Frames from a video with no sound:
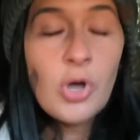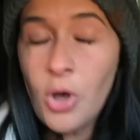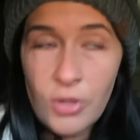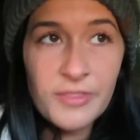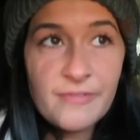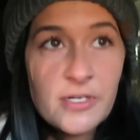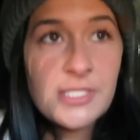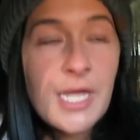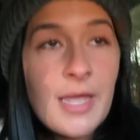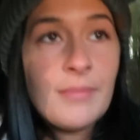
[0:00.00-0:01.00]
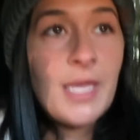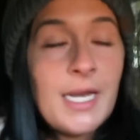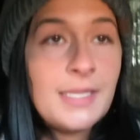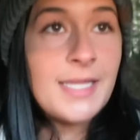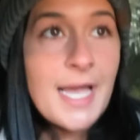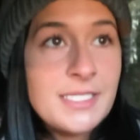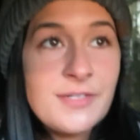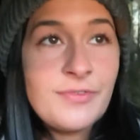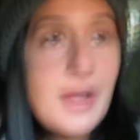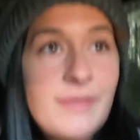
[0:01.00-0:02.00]
cold the first time and it
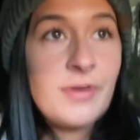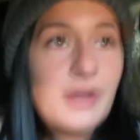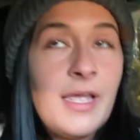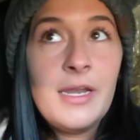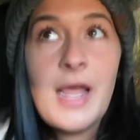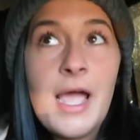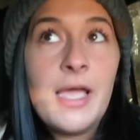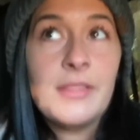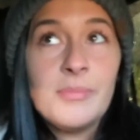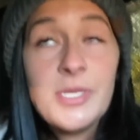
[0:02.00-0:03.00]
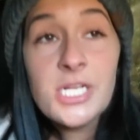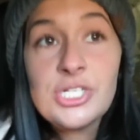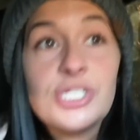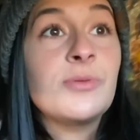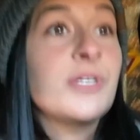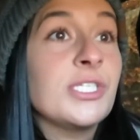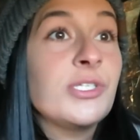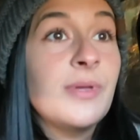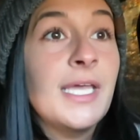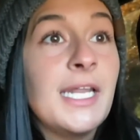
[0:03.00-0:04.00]
lasted forever, and the pediatrician
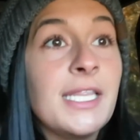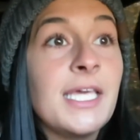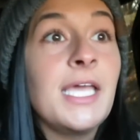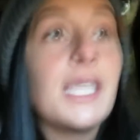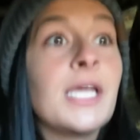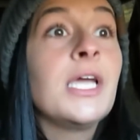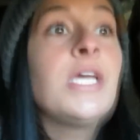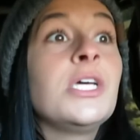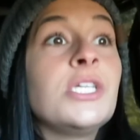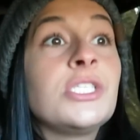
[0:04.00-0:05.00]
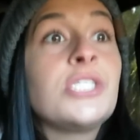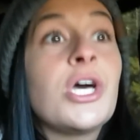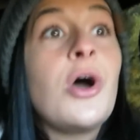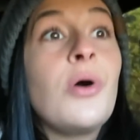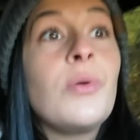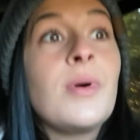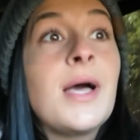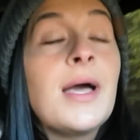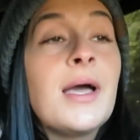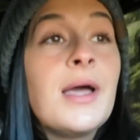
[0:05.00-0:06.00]
wasn't doing anything,
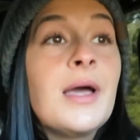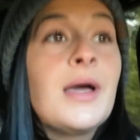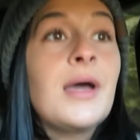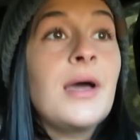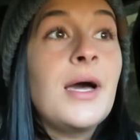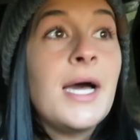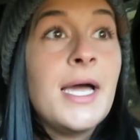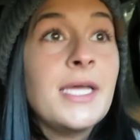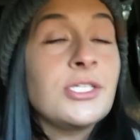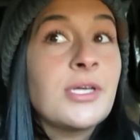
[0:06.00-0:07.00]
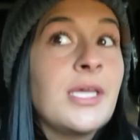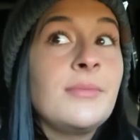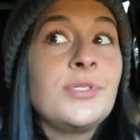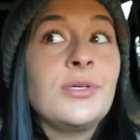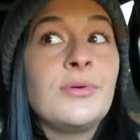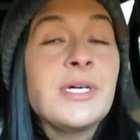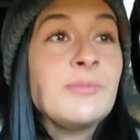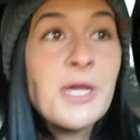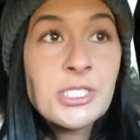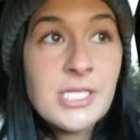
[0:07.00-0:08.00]
so I took him to
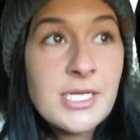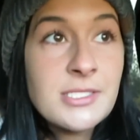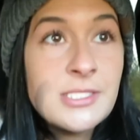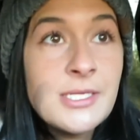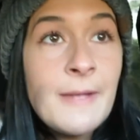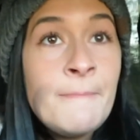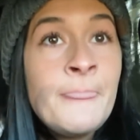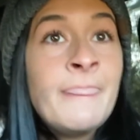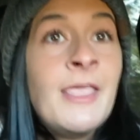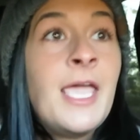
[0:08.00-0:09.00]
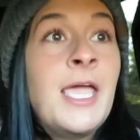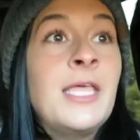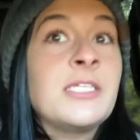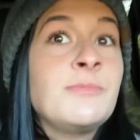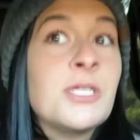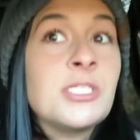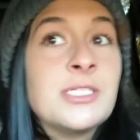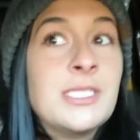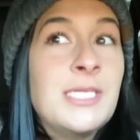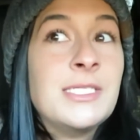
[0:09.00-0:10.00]
a specialist. And the
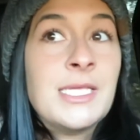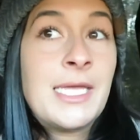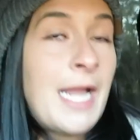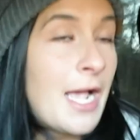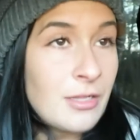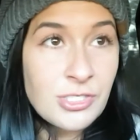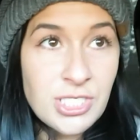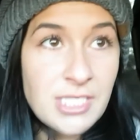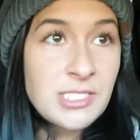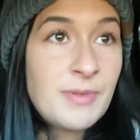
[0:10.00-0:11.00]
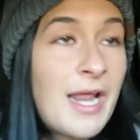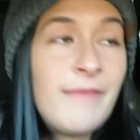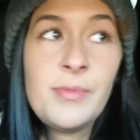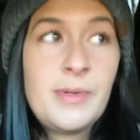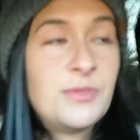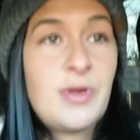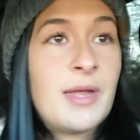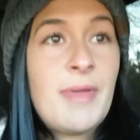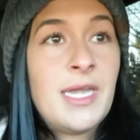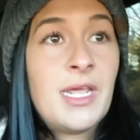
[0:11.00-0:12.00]
specialist, he's like an allergist, but everybody was
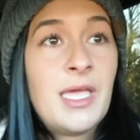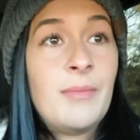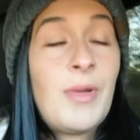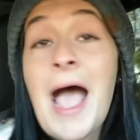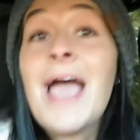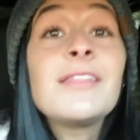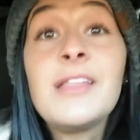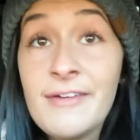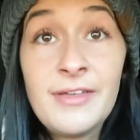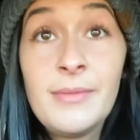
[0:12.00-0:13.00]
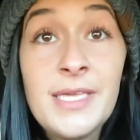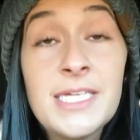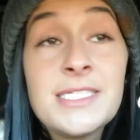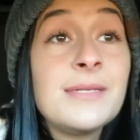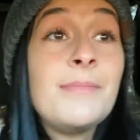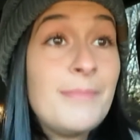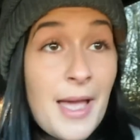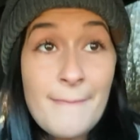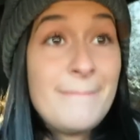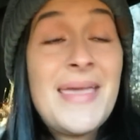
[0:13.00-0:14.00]
recommending him. I love him. He is an
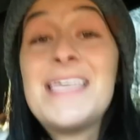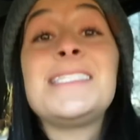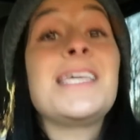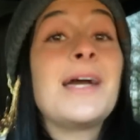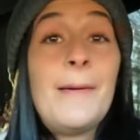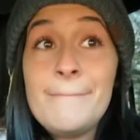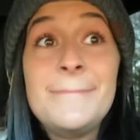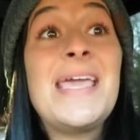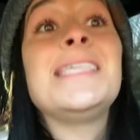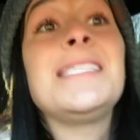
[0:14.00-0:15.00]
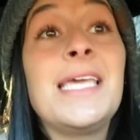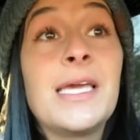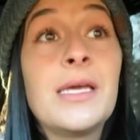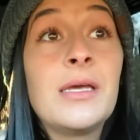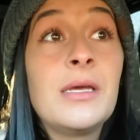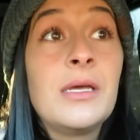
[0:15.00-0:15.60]
amazing, amazing